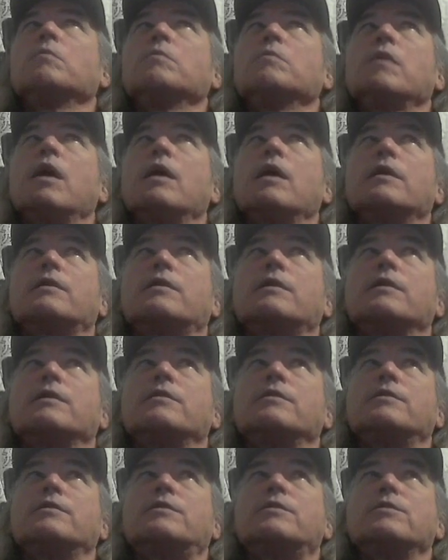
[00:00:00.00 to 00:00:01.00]
like
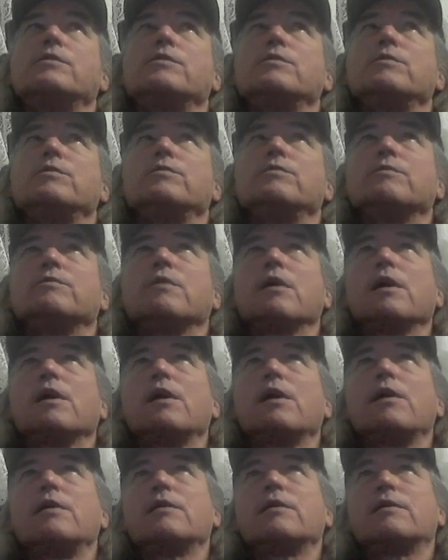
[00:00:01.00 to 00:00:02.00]
into
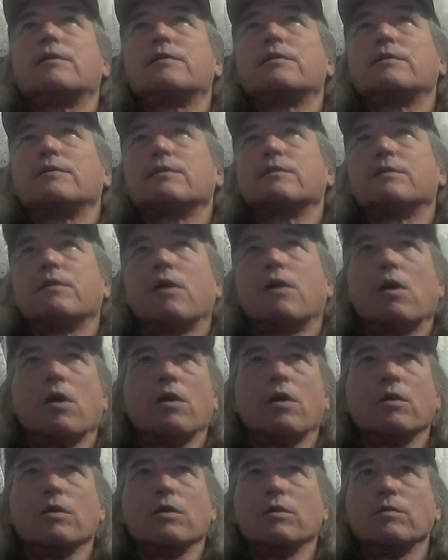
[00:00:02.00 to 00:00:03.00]
like
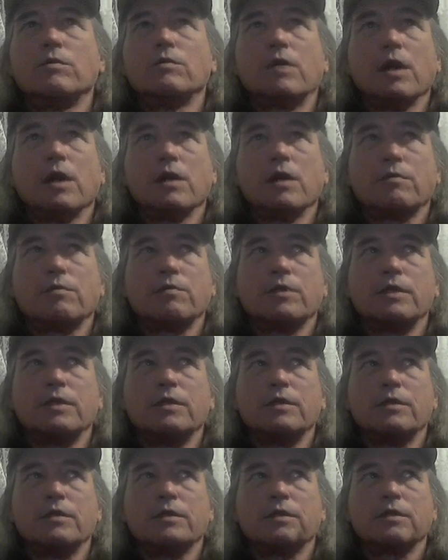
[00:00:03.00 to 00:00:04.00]
Arlo
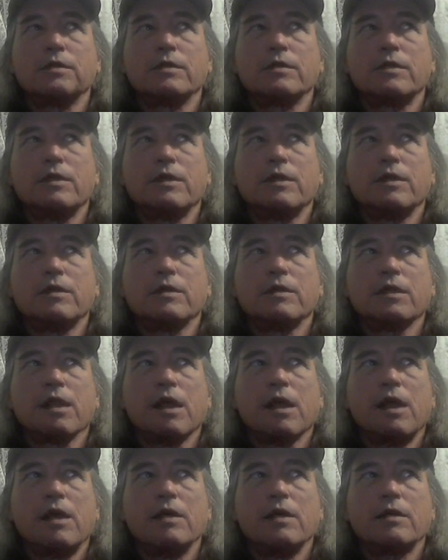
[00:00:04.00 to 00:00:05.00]
Guthrie's and
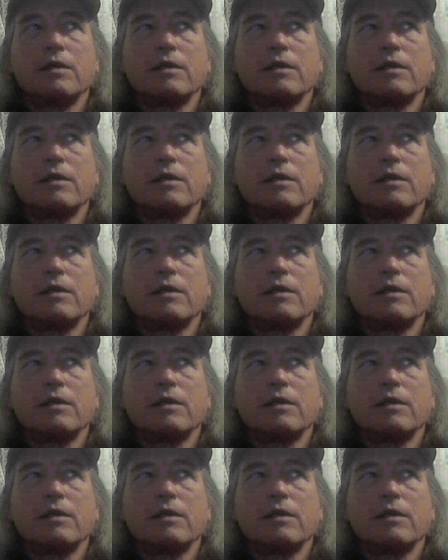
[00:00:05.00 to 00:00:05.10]
like